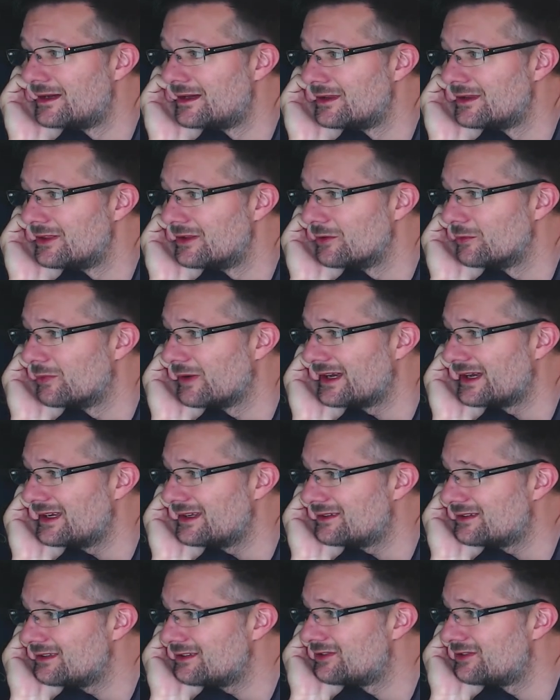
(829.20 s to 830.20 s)
The way
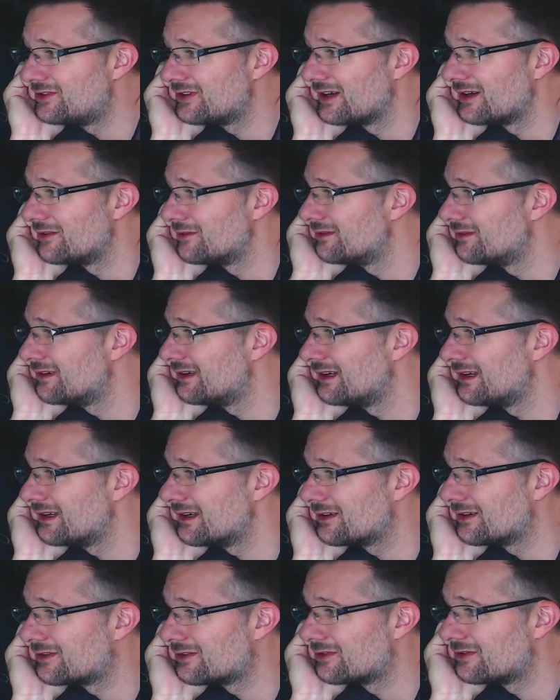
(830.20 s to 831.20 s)
it is shown, it
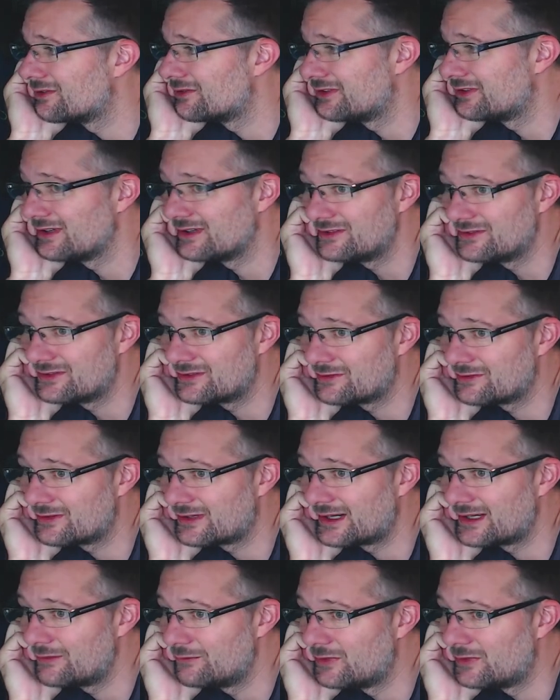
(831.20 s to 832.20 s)
does
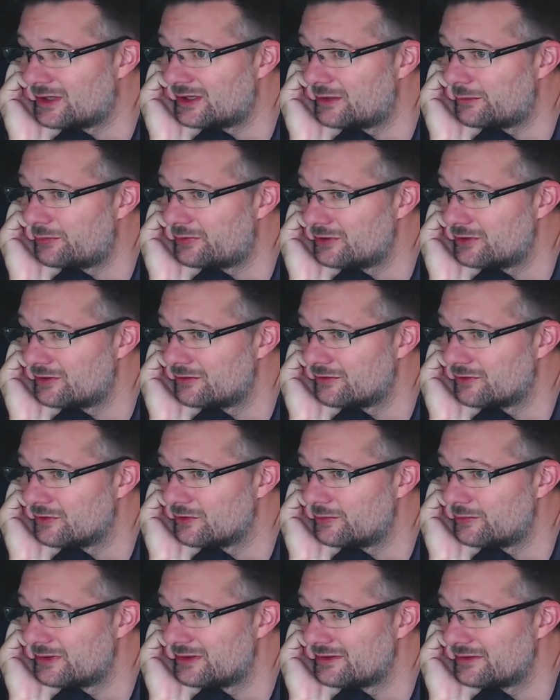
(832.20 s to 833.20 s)
create my approval,
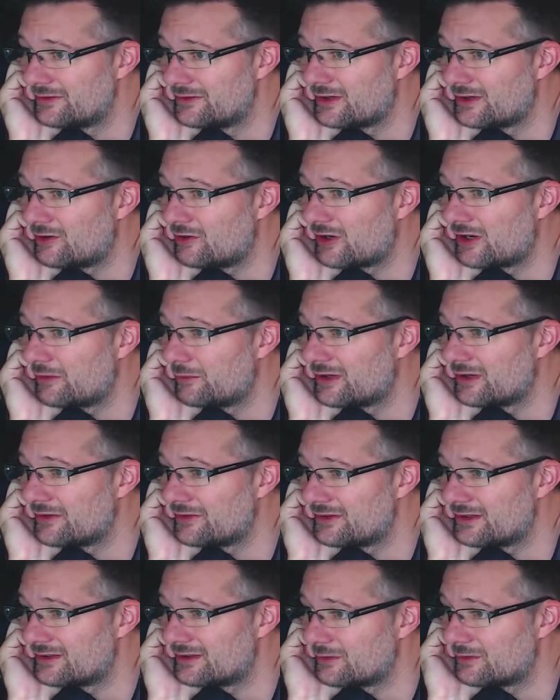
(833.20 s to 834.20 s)
but there's no email
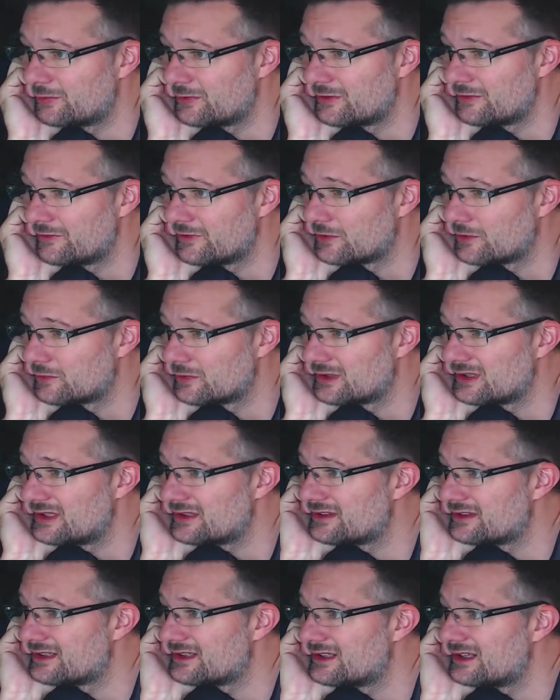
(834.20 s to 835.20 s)
sent to approve. I would like
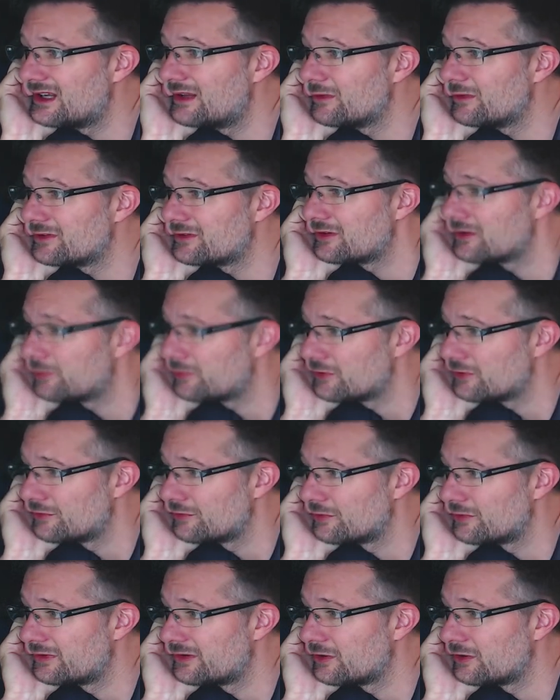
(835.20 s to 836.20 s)
to send an email to the approval
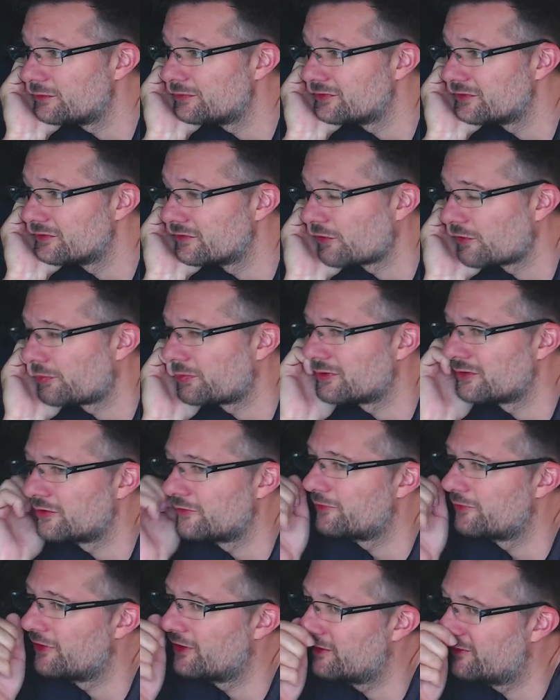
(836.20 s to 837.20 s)
with the option of approved
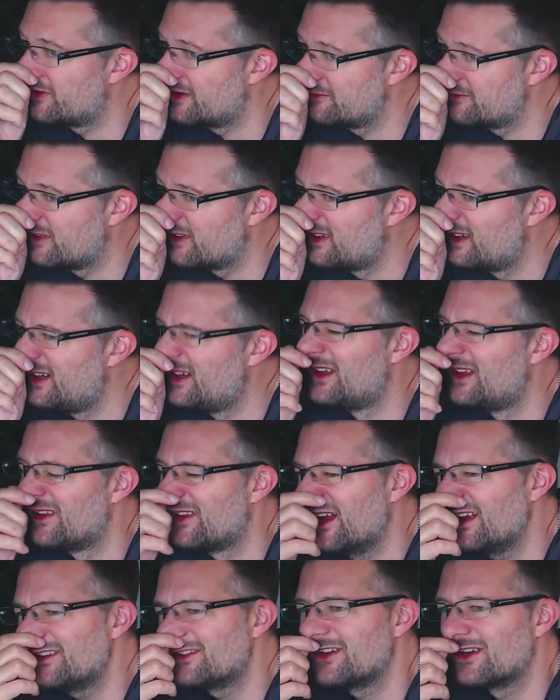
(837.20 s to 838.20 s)
via email.
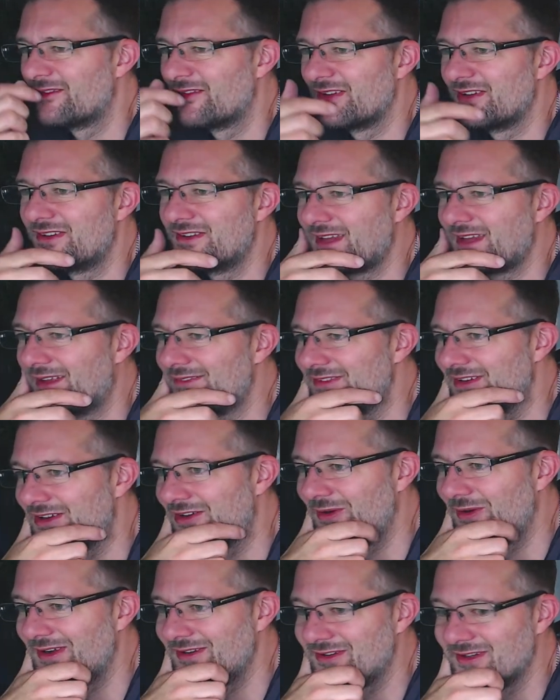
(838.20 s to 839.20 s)
That's kind of a standard
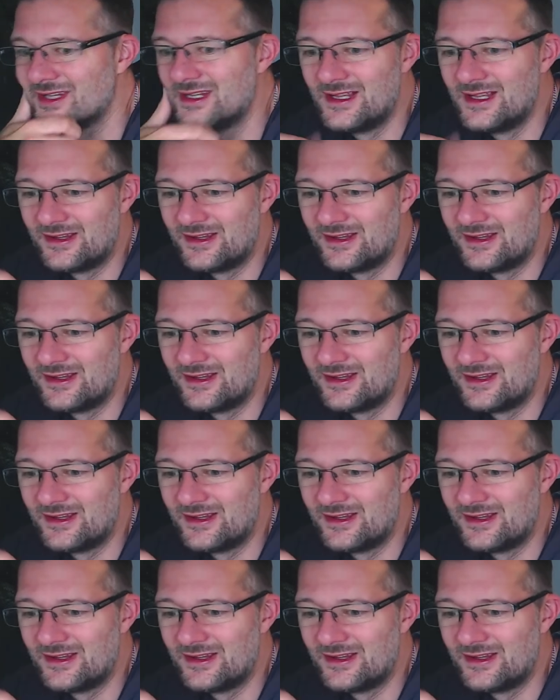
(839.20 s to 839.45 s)
question.